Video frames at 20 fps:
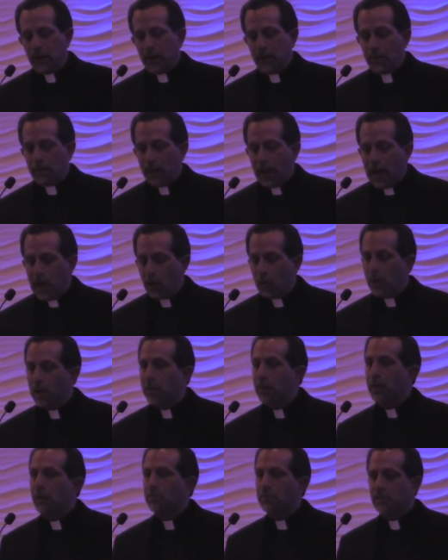
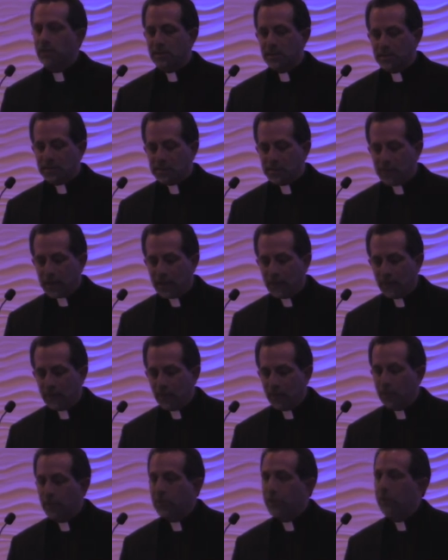empowering them to
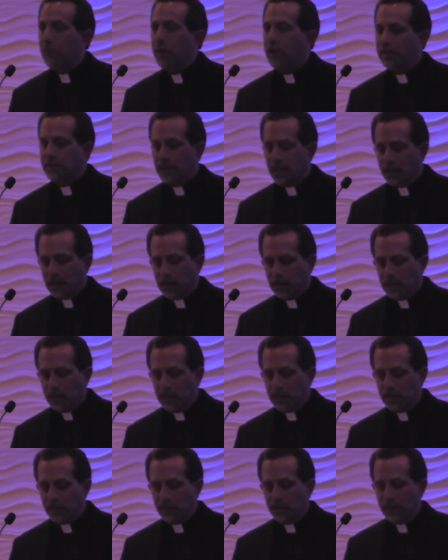discover their
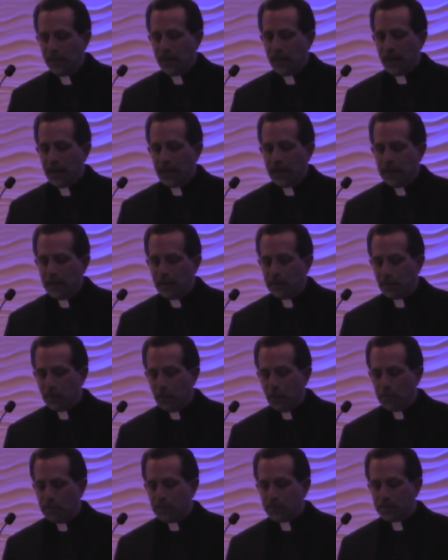identity and their
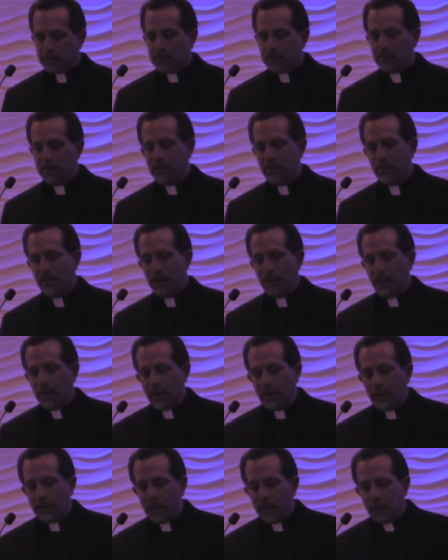purpose
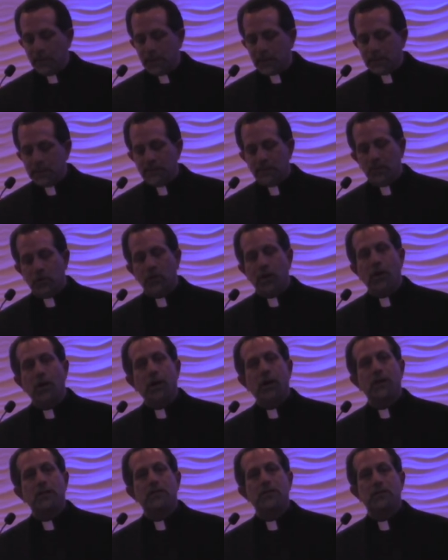in the midst of
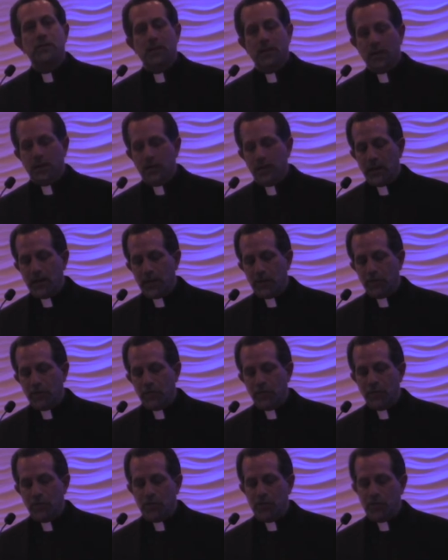God's
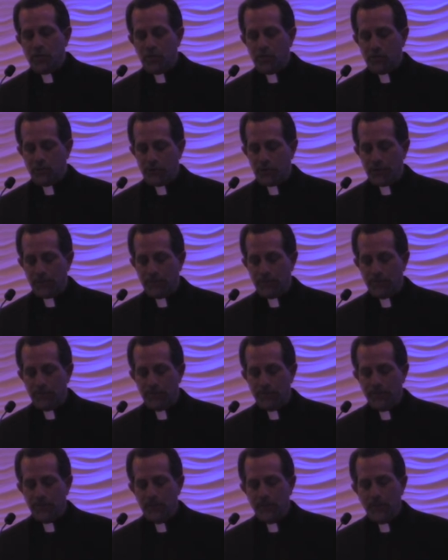larger story.
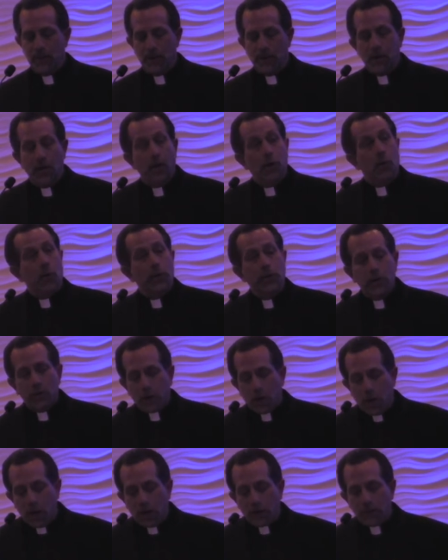We
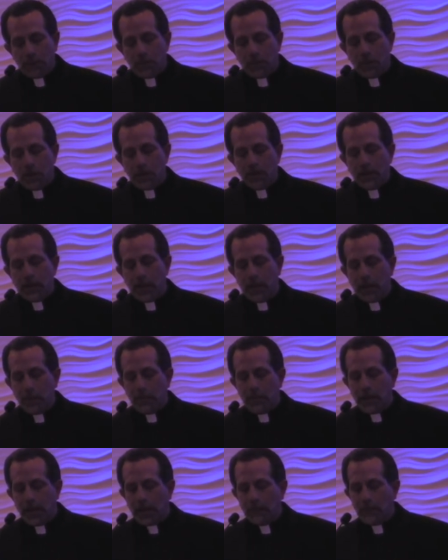are called upon to
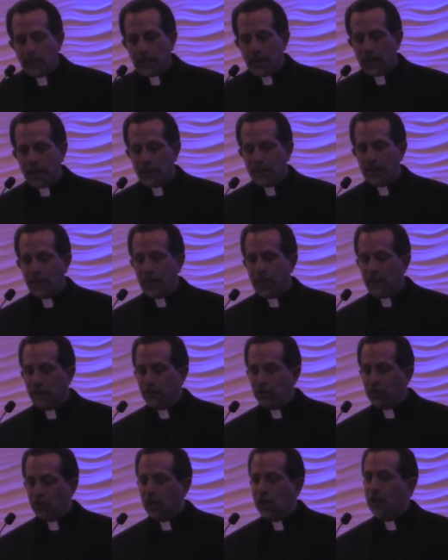help navigate the
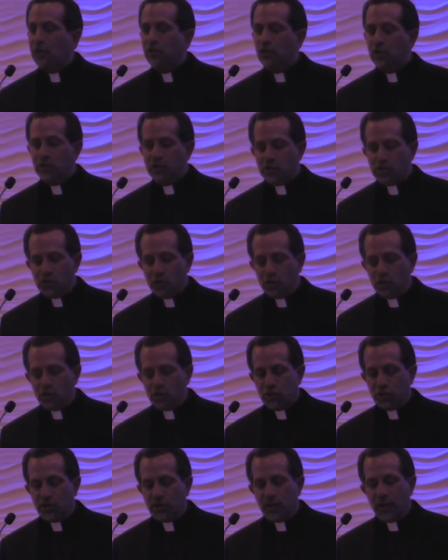ever-changing
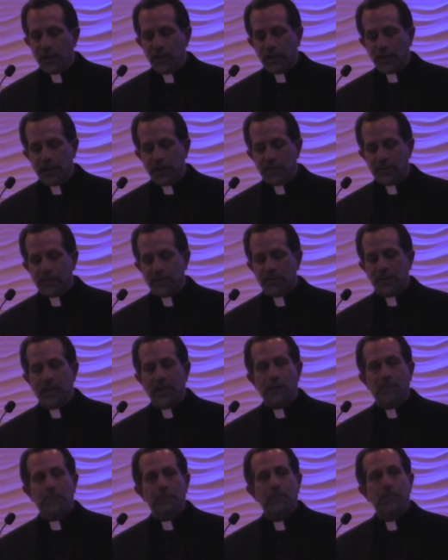social
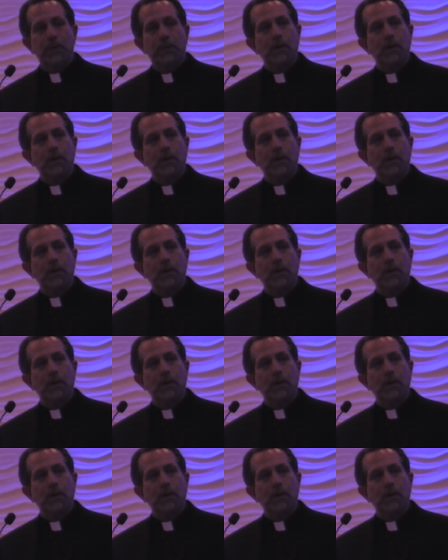landscape